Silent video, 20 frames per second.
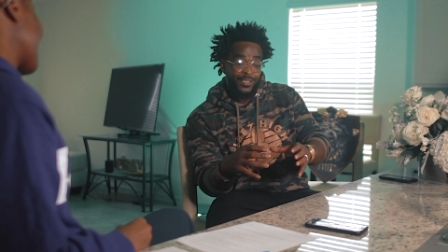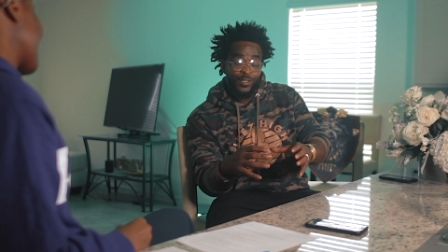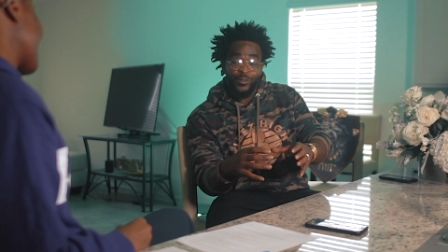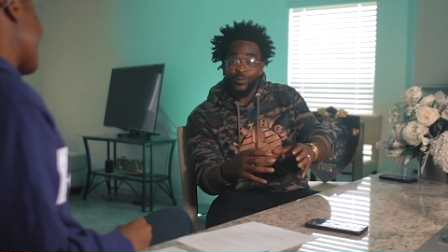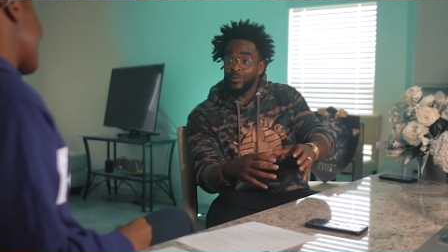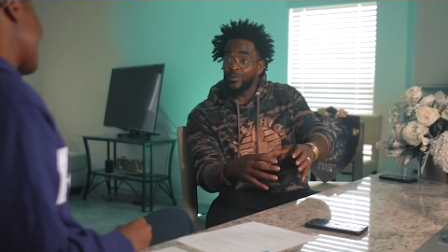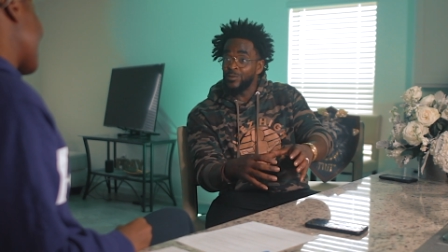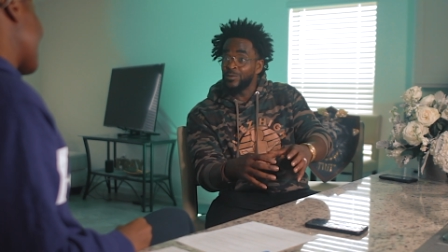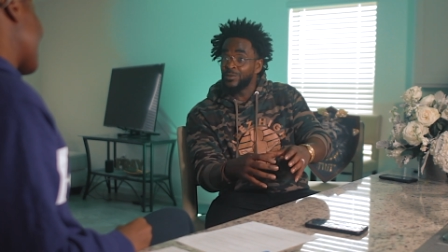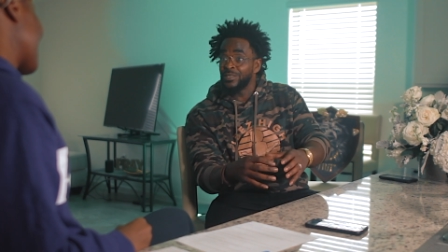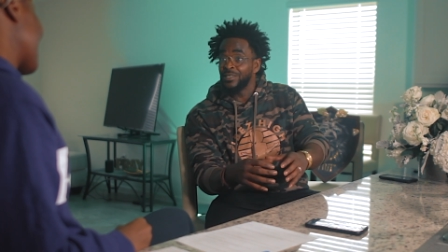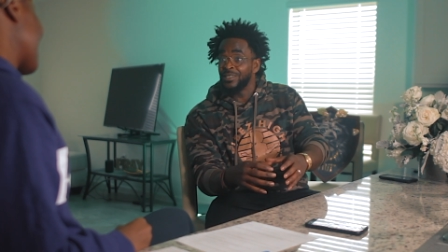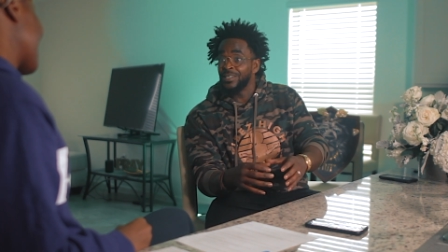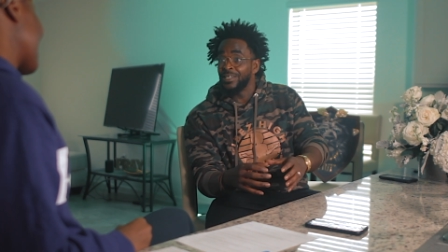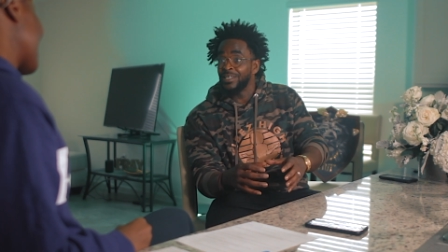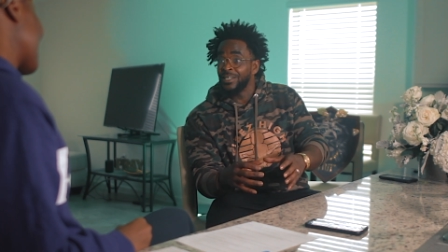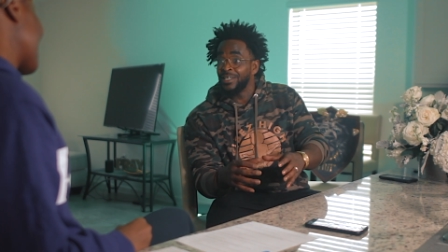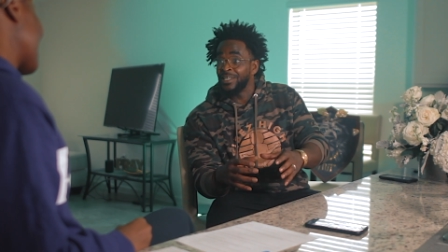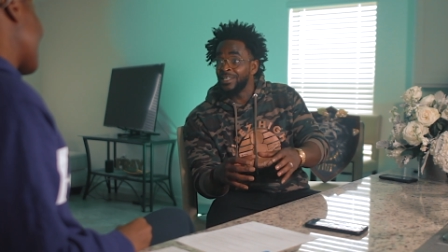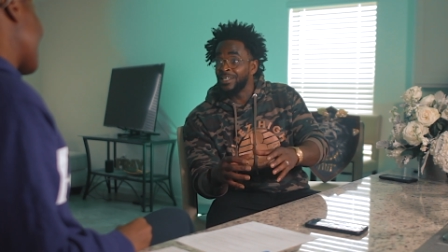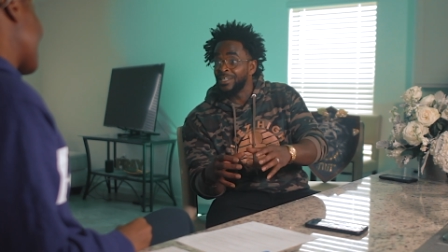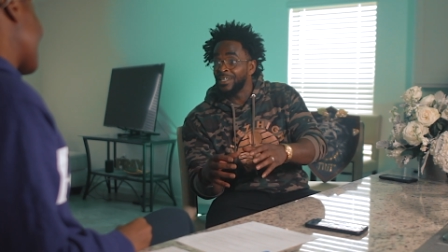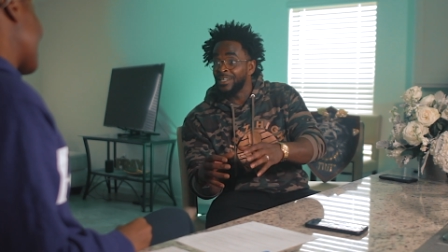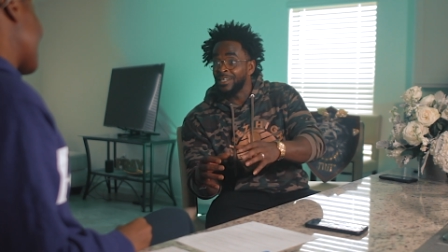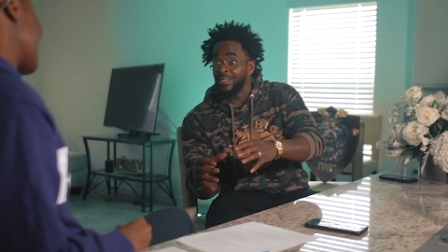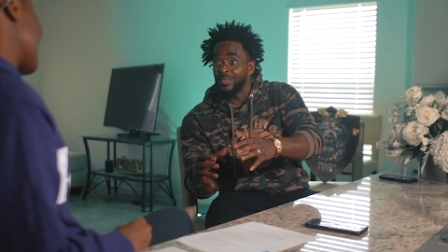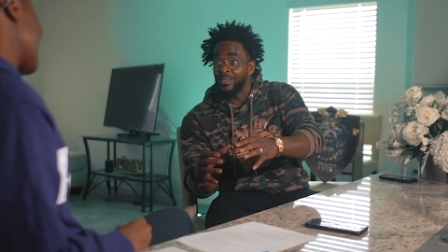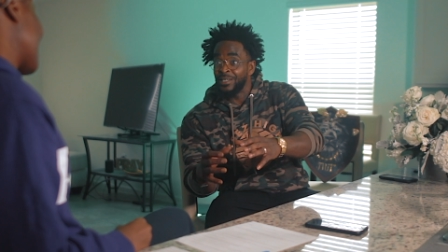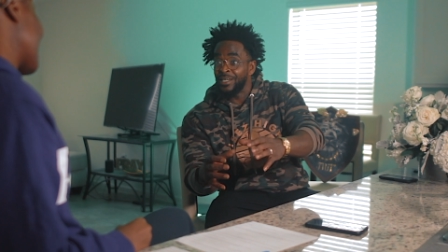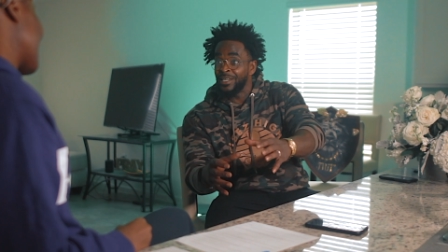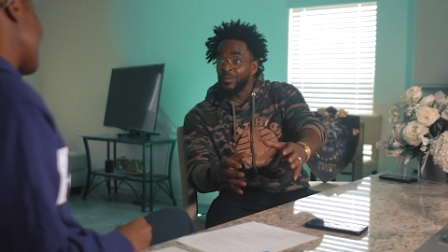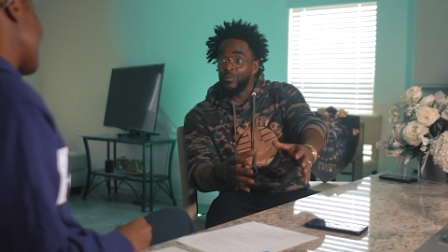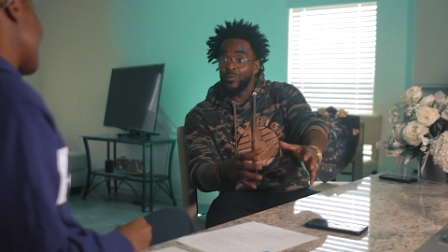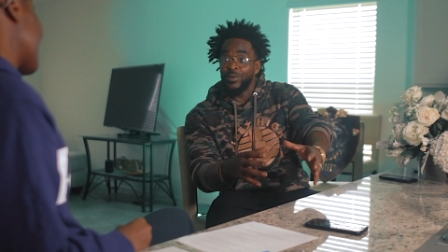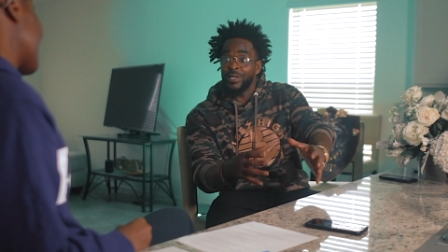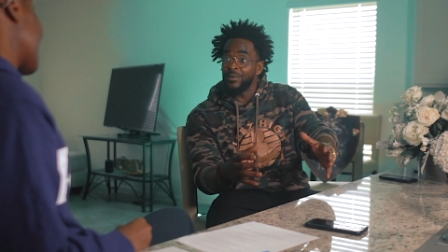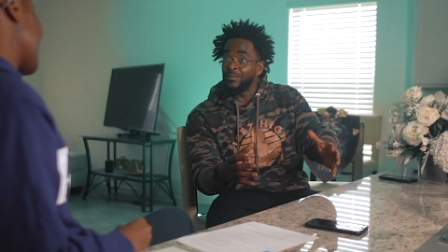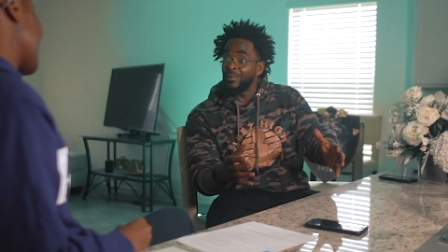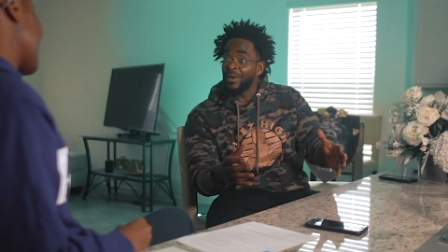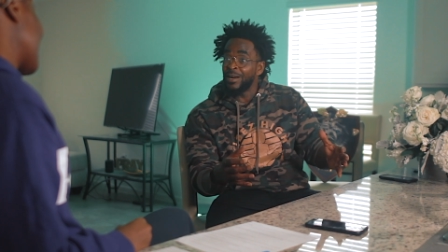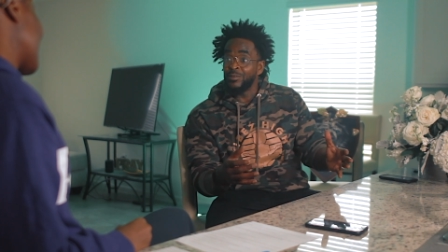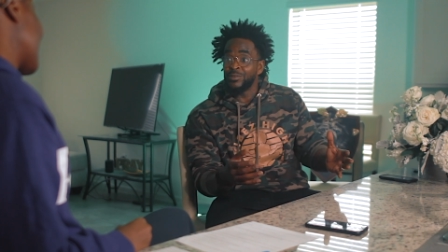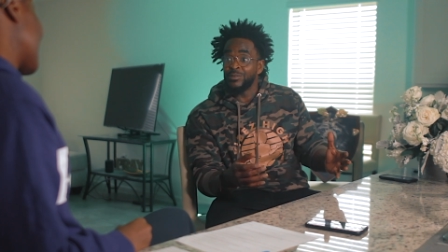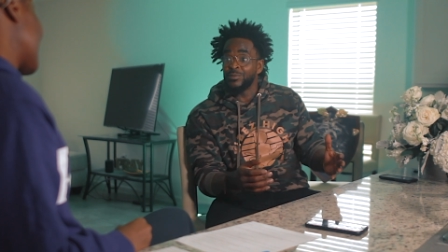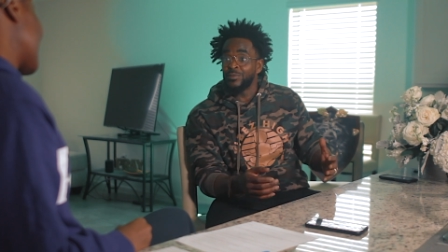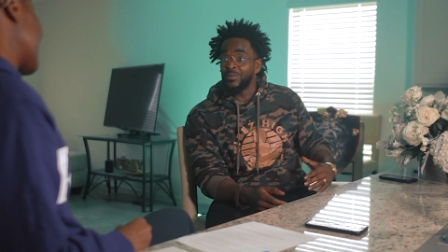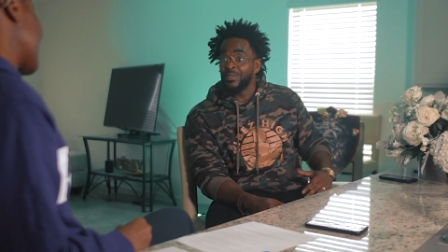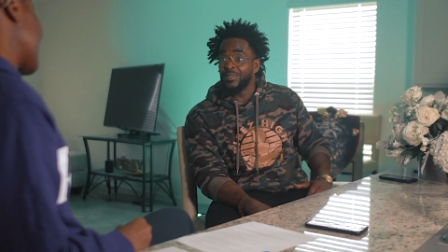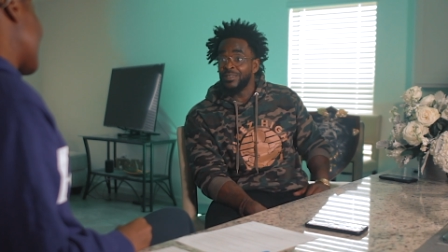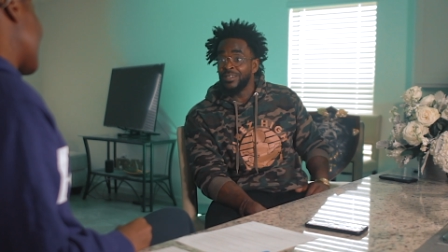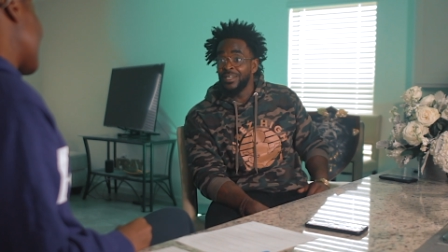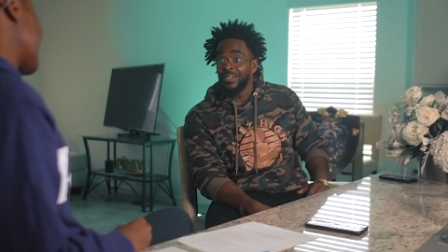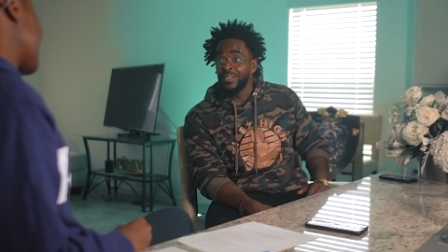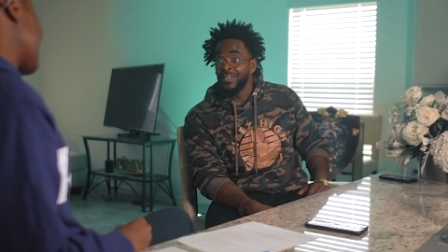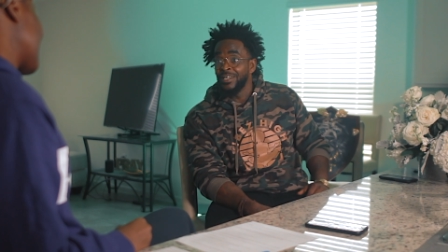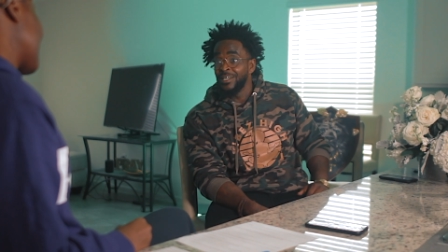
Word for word: circles in in, in wherever I was from,